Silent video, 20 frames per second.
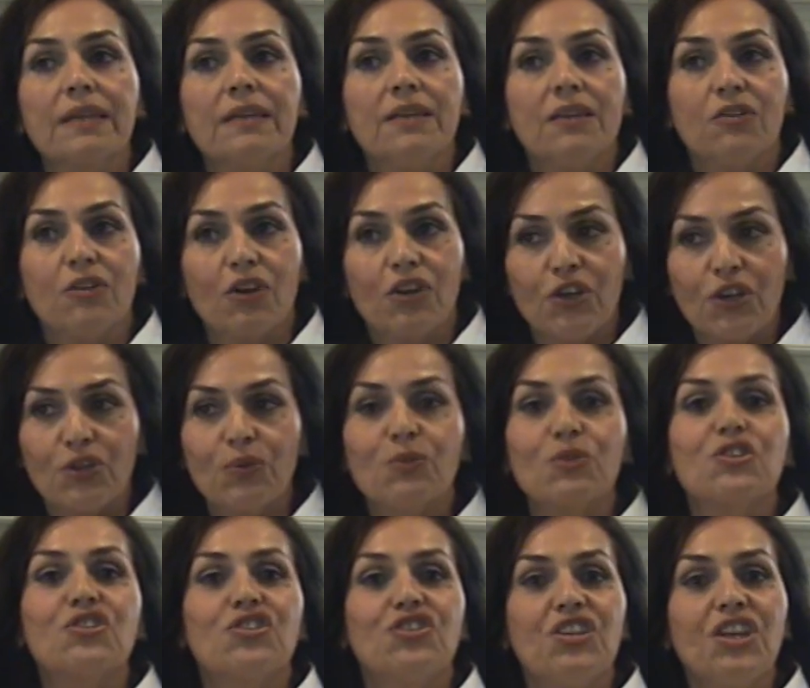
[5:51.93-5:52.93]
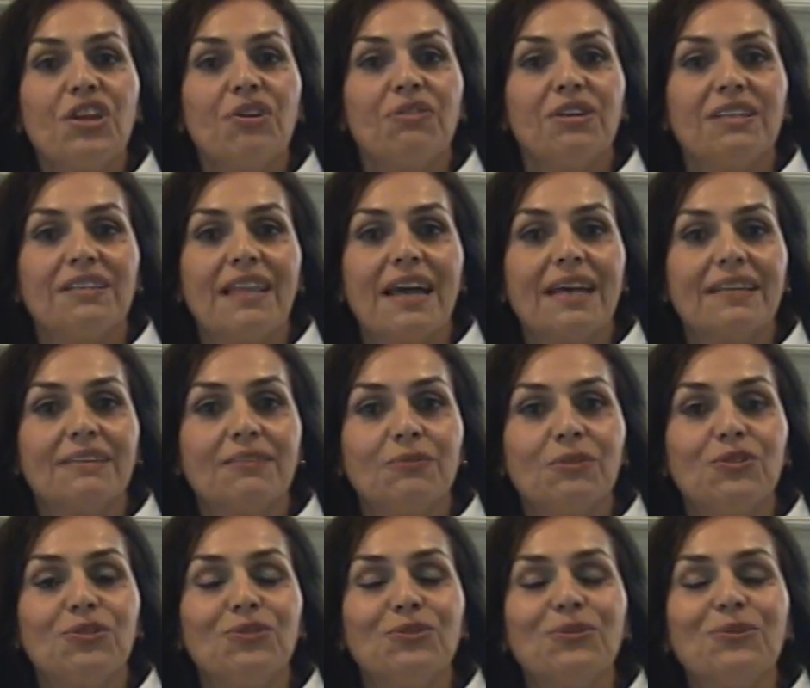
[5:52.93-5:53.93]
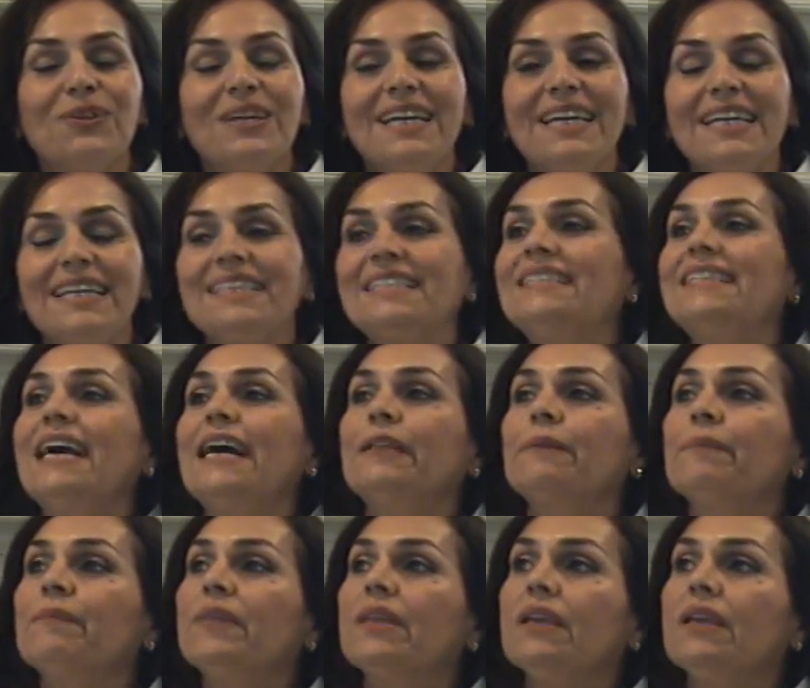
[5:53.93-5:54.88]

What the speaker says: in other words, sharing that with you, is that